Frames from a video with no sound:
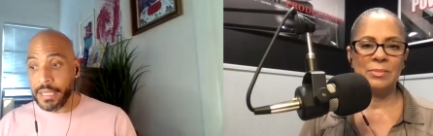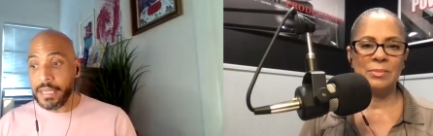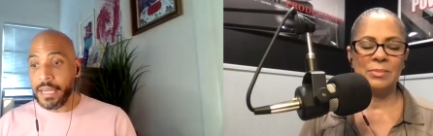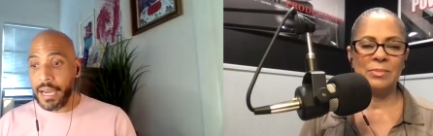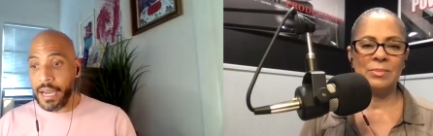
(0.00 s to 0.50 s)
Speaker 1: uh,
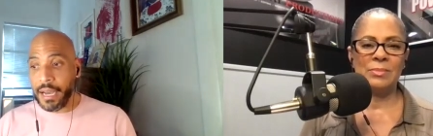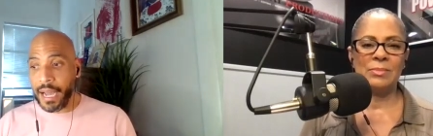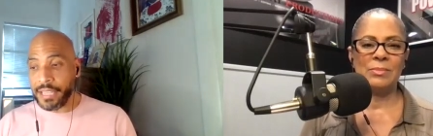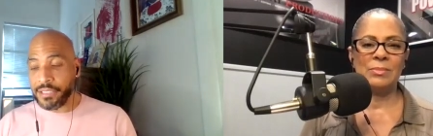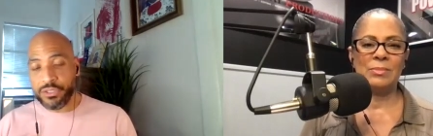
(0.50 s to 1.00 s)
I
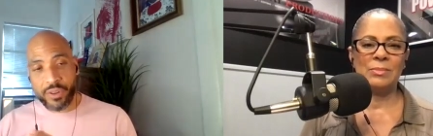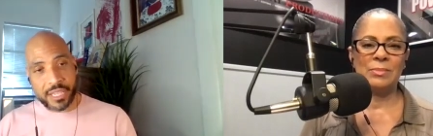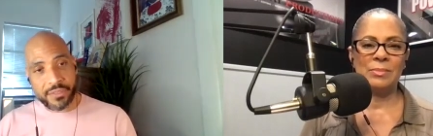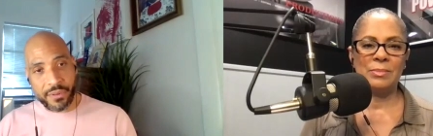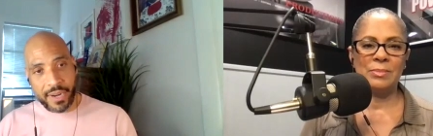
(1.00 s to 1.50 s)
actually
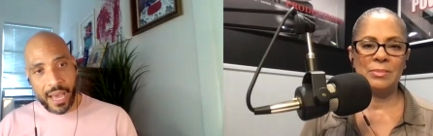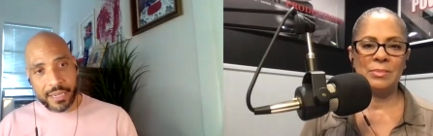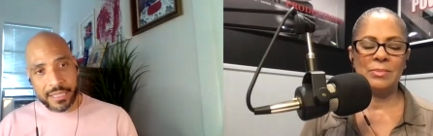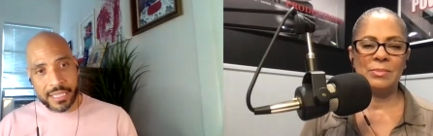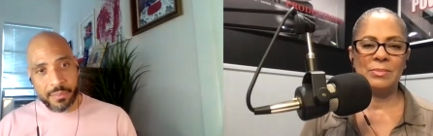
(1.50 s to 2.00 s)
transferred out of
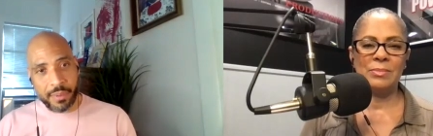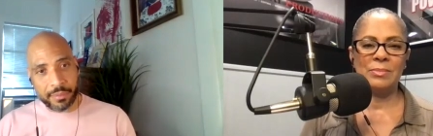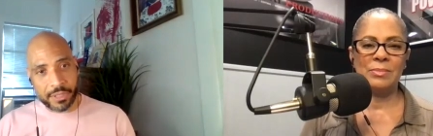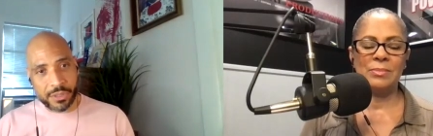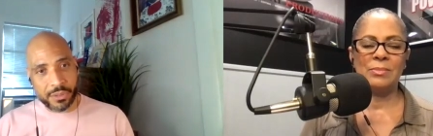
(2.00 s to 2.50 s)
DC public
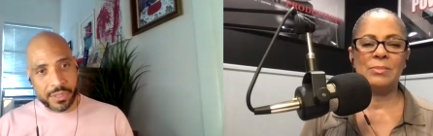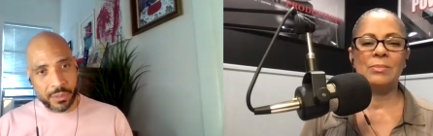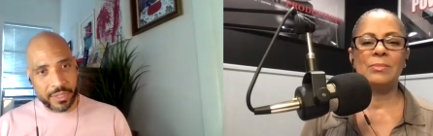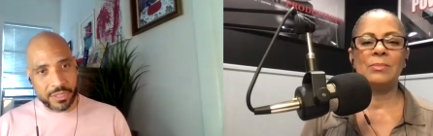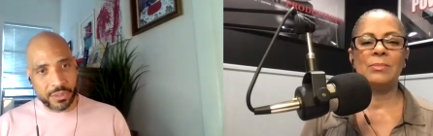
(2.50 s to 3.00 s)
schools and went
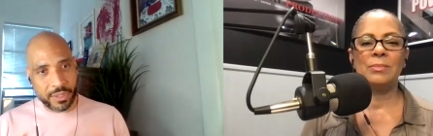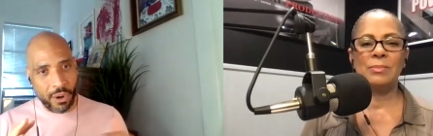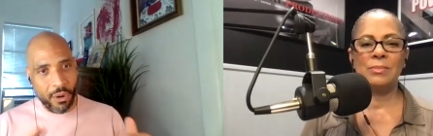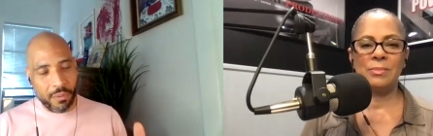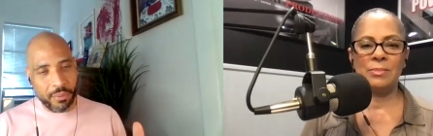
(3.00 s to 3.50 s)
to an all
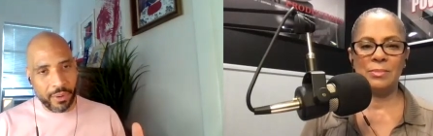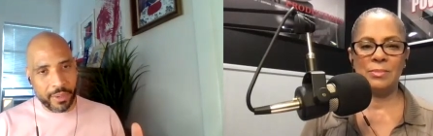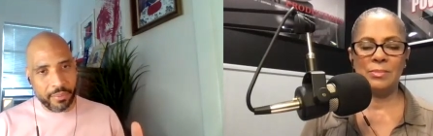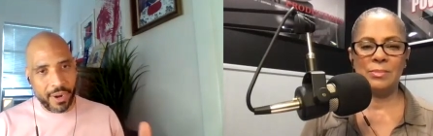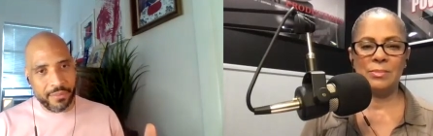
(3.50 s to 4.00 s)
boy
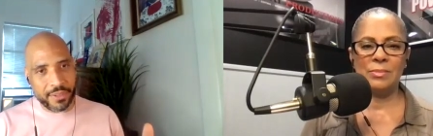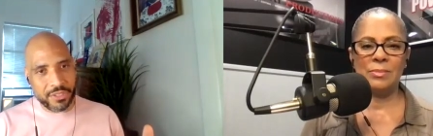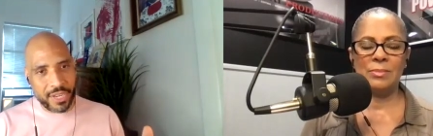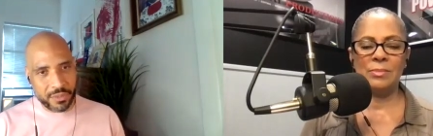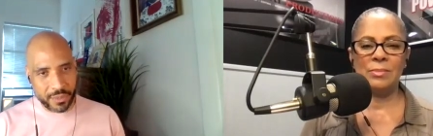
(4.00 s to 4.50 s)
private
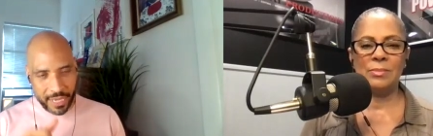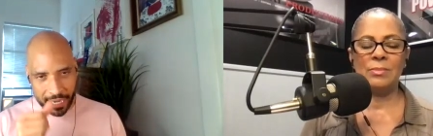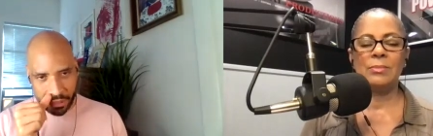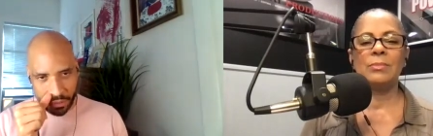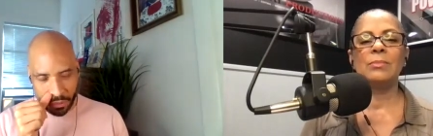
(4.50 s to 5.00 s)
Jesuit high
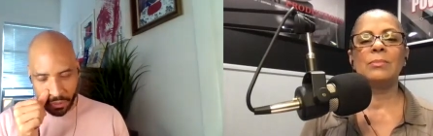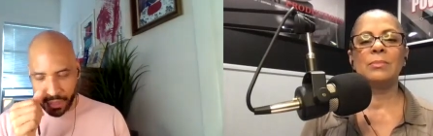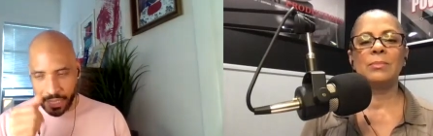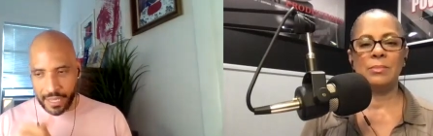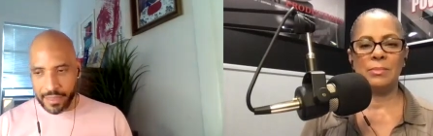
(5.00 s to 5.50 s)
school.
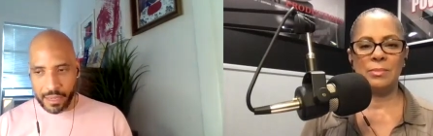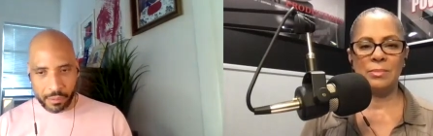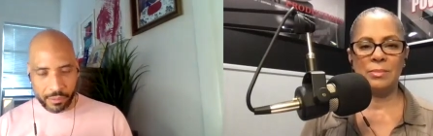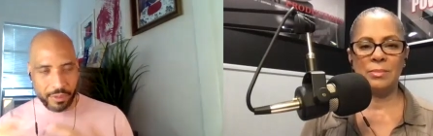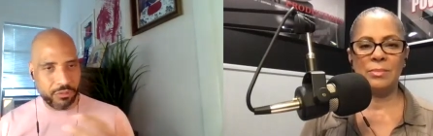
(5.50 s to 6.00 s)
They were
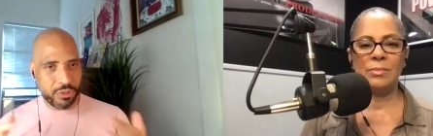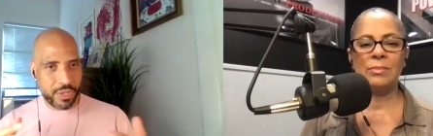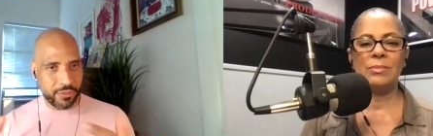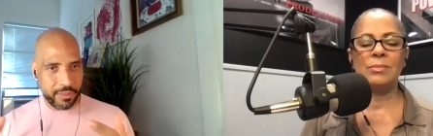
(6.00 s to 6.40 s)
recruiting from